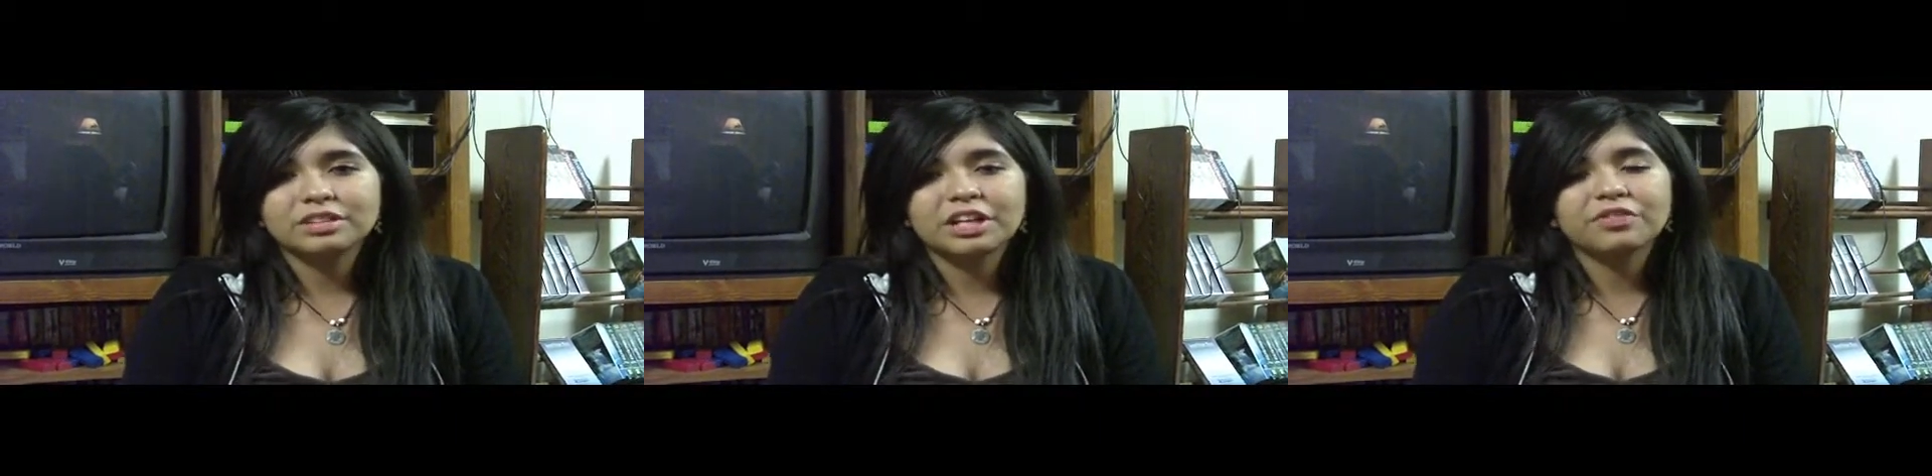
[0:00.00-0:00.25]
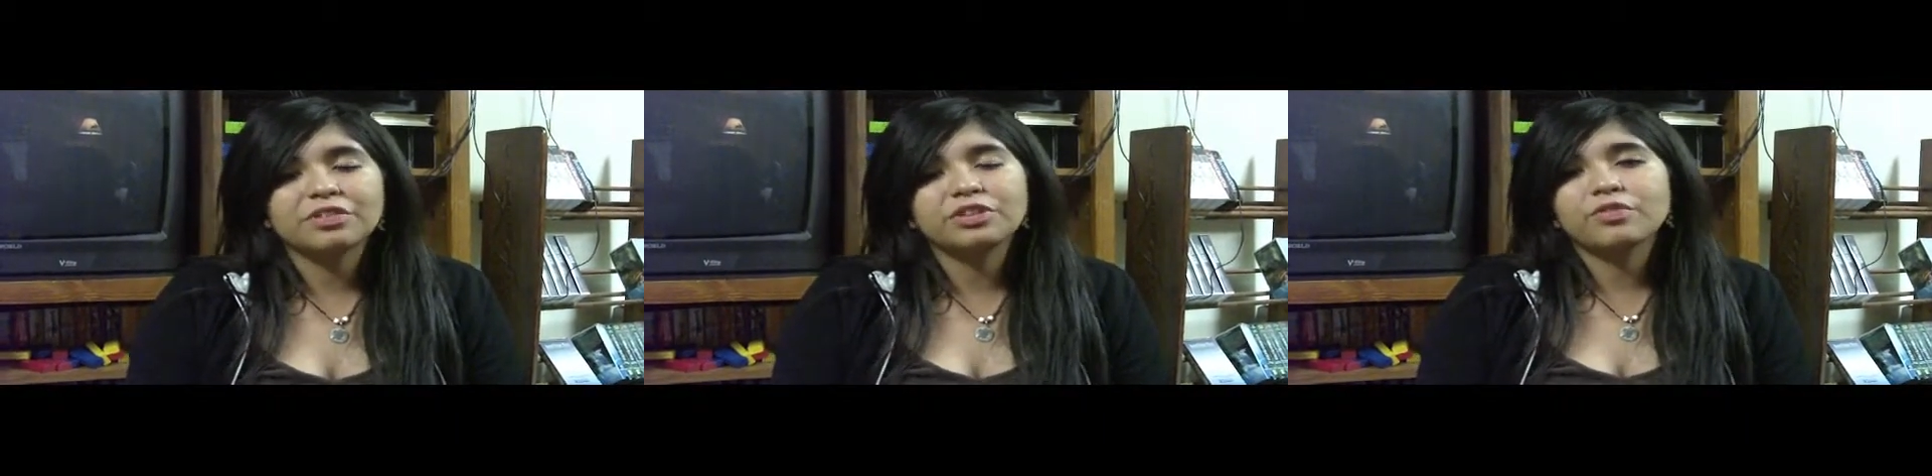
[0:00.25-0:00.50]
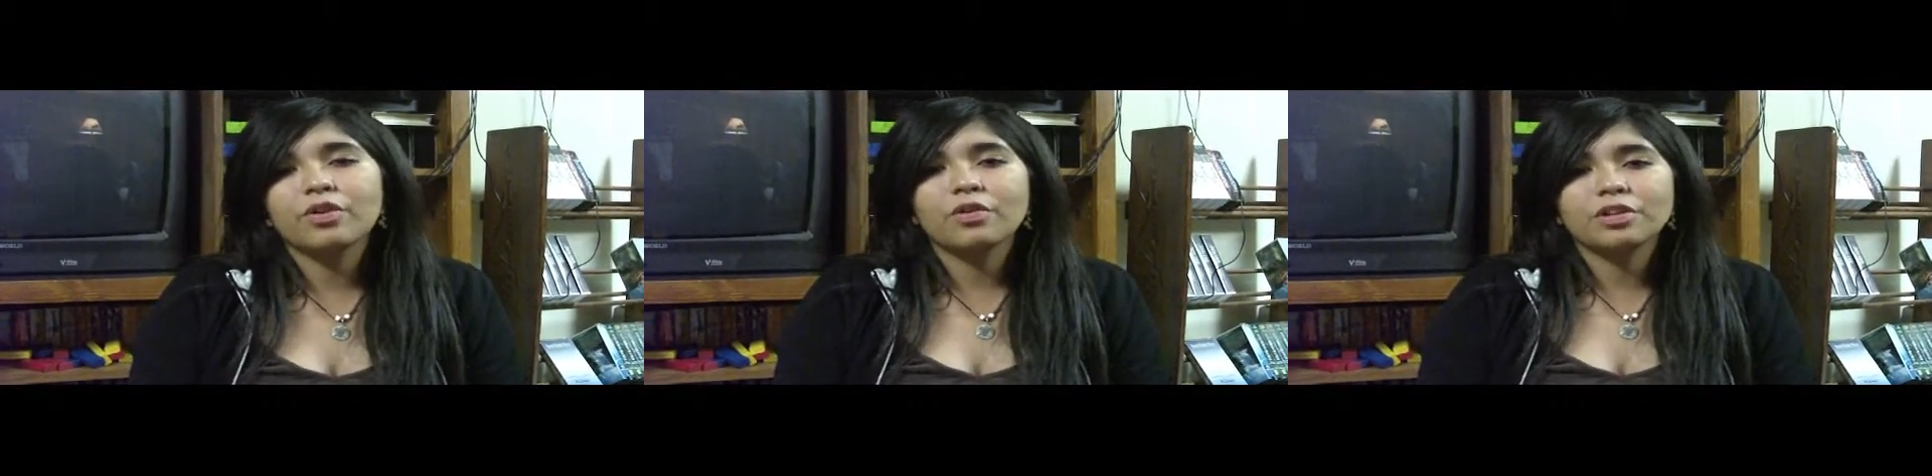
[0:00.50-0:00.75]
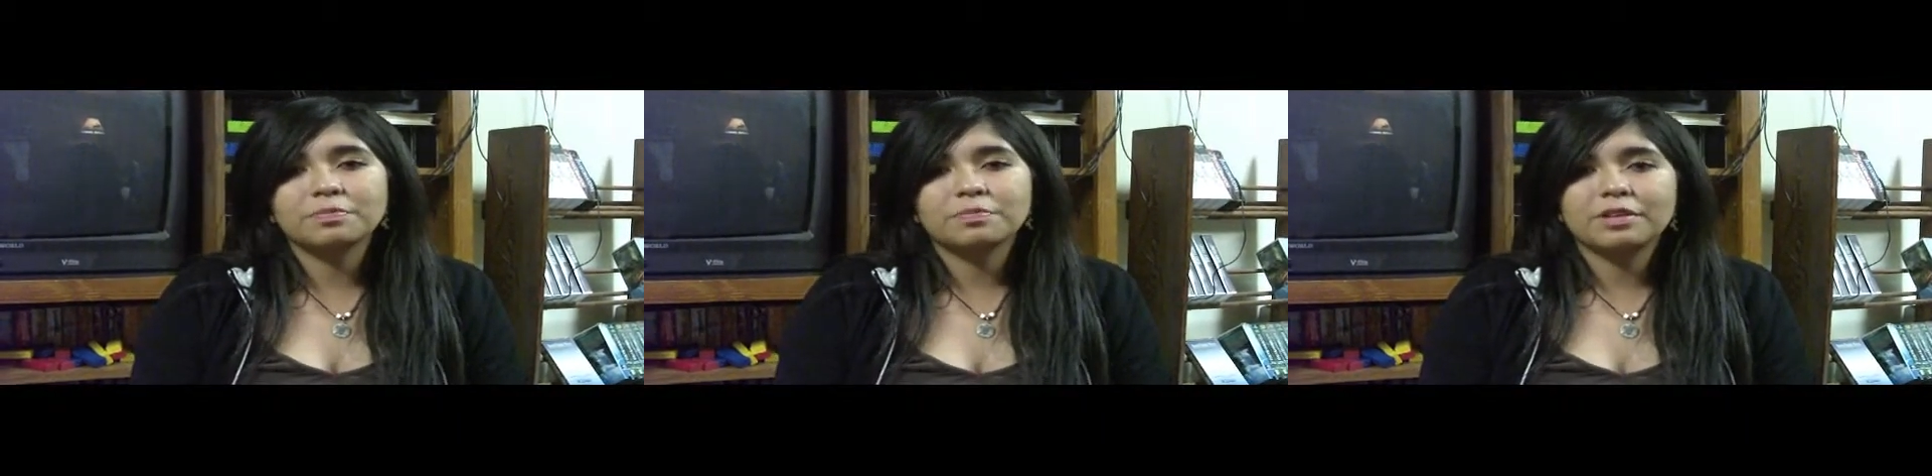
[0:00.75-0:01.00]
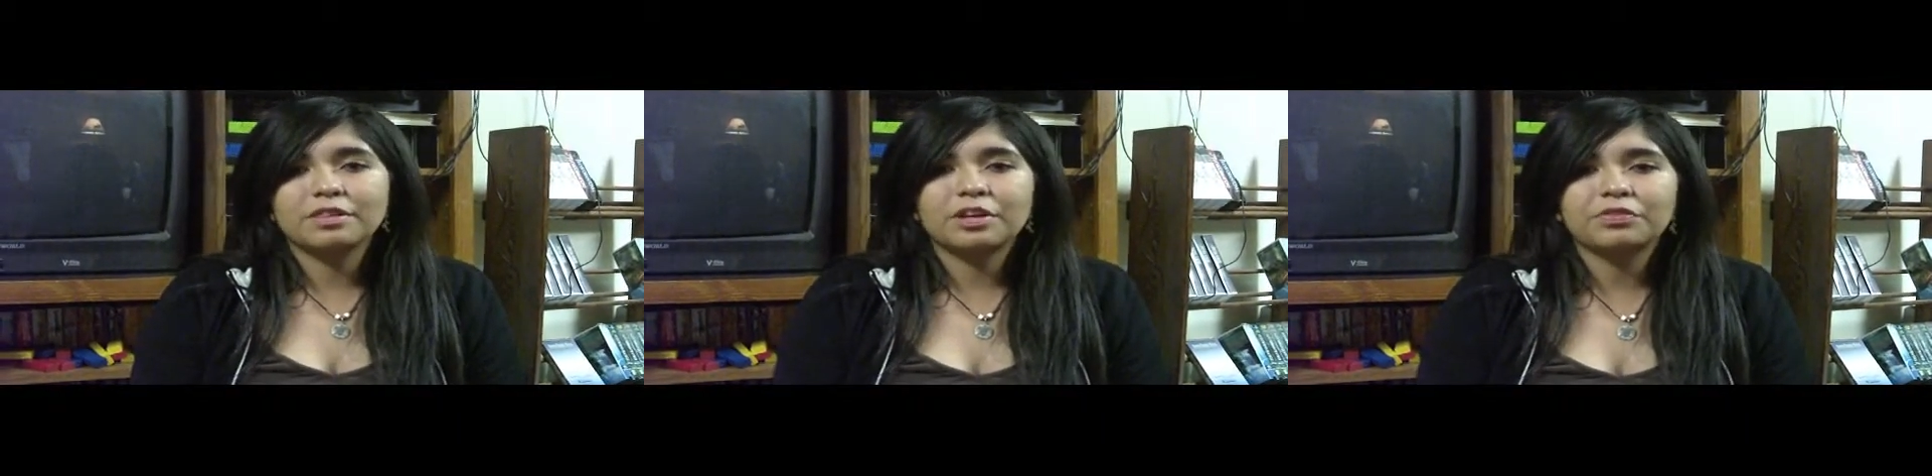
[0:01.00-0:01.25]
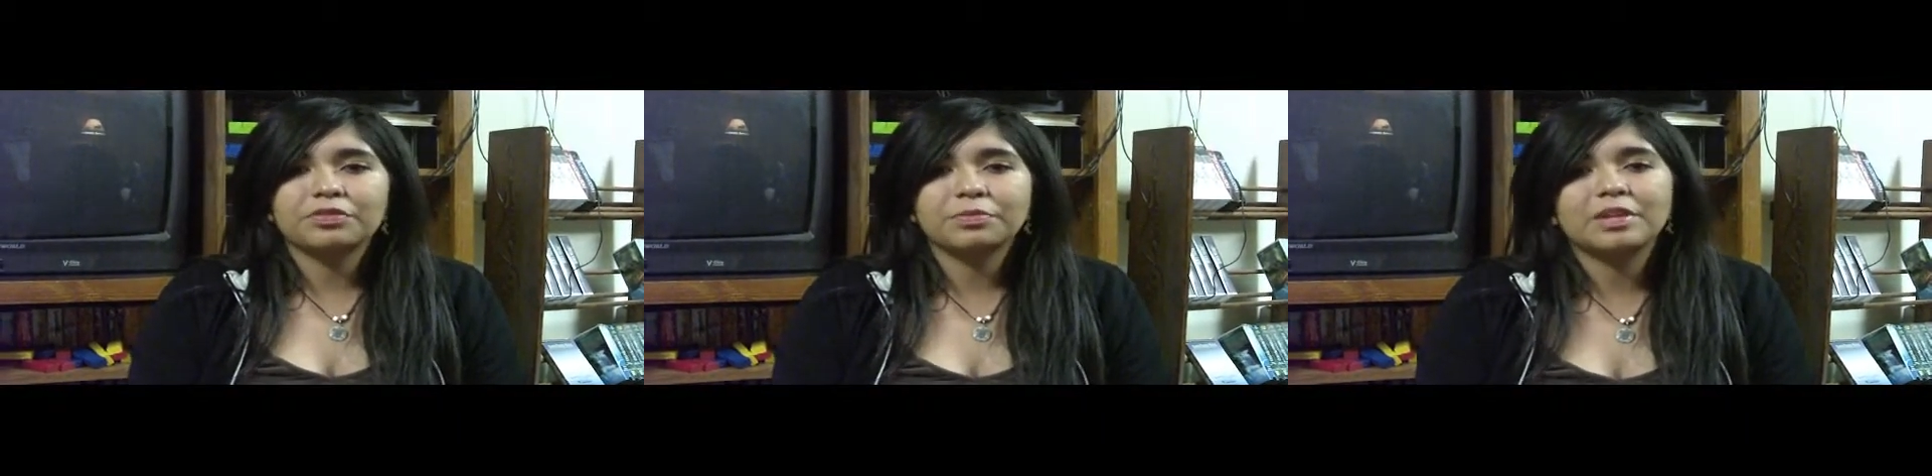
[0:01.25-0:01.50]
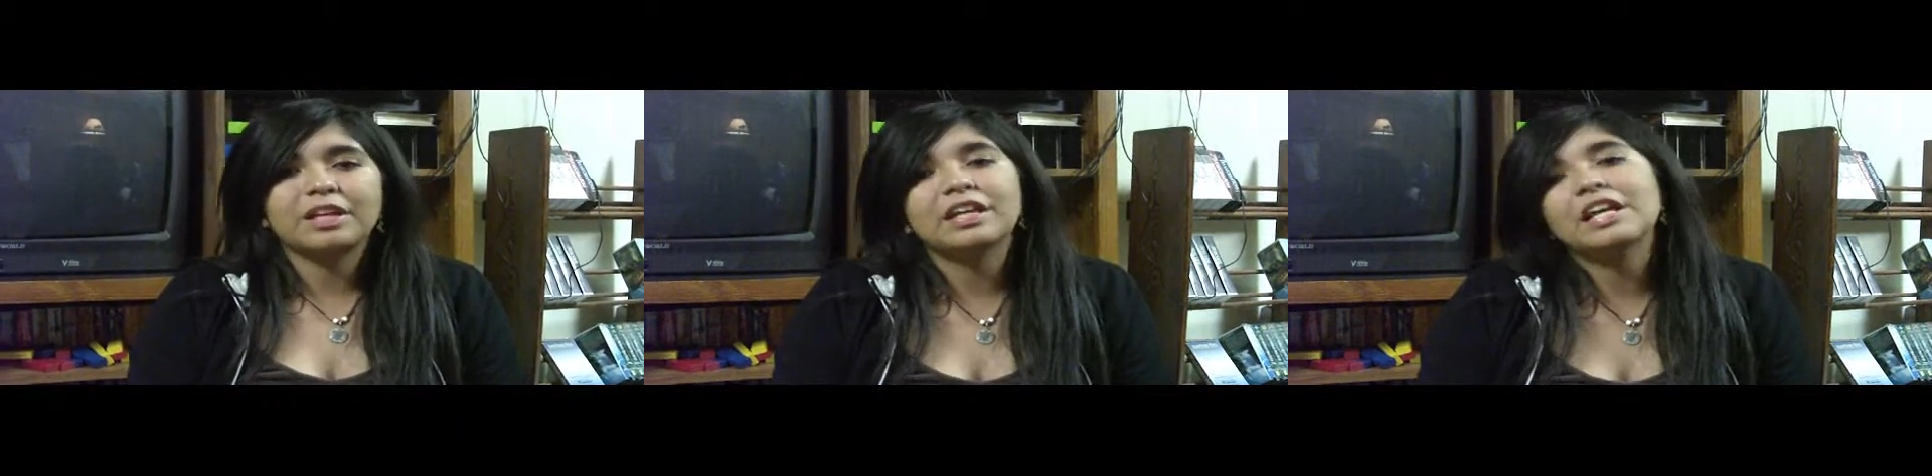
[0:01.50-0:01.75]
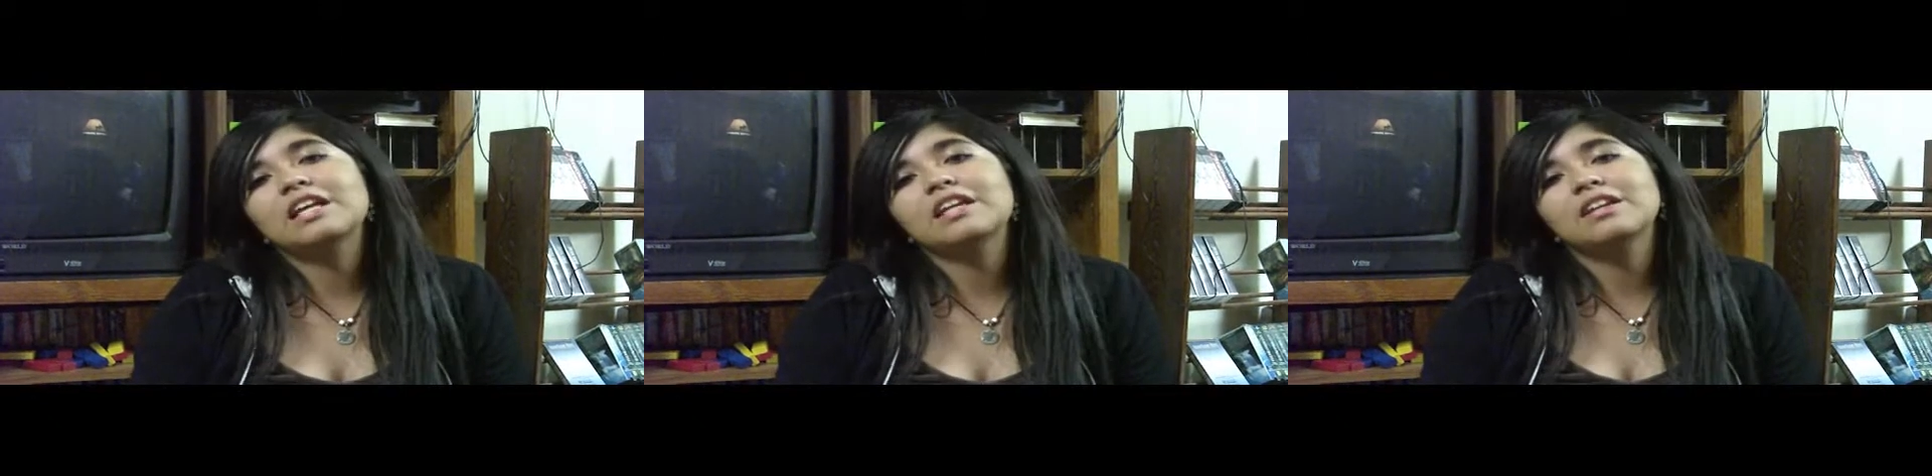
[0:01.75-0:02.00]
Calvin you've always been there for me
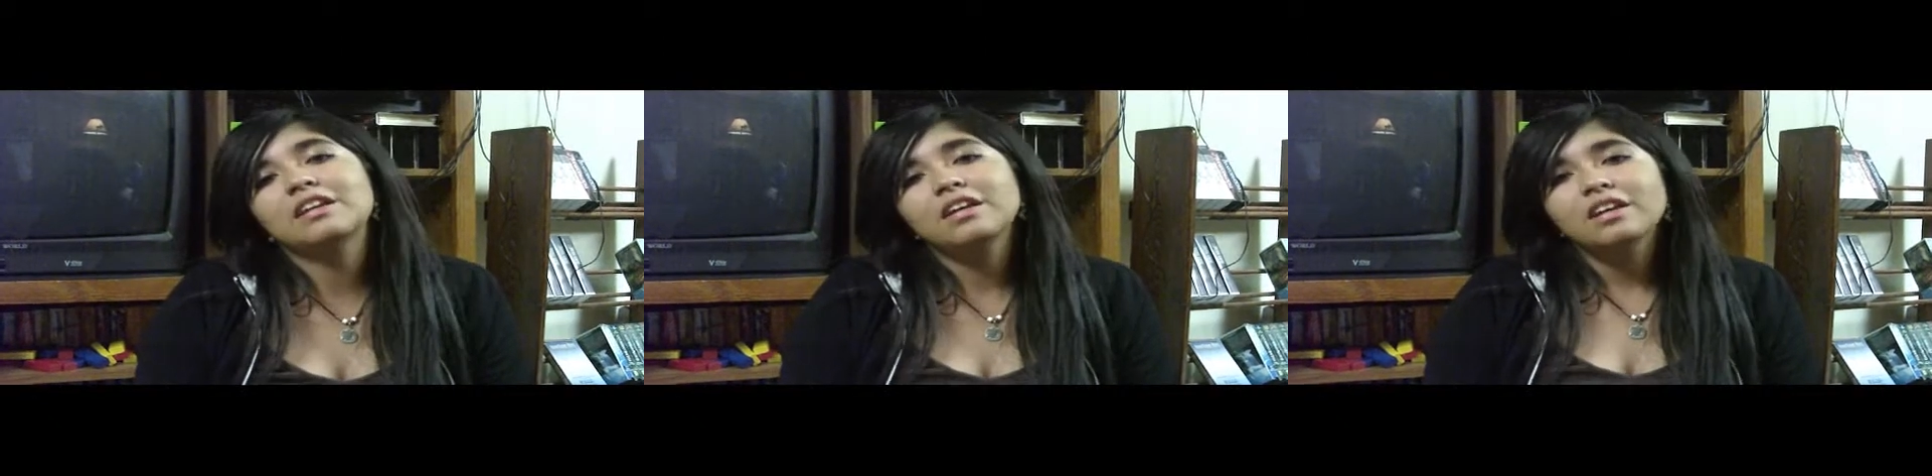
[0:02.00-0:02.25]
and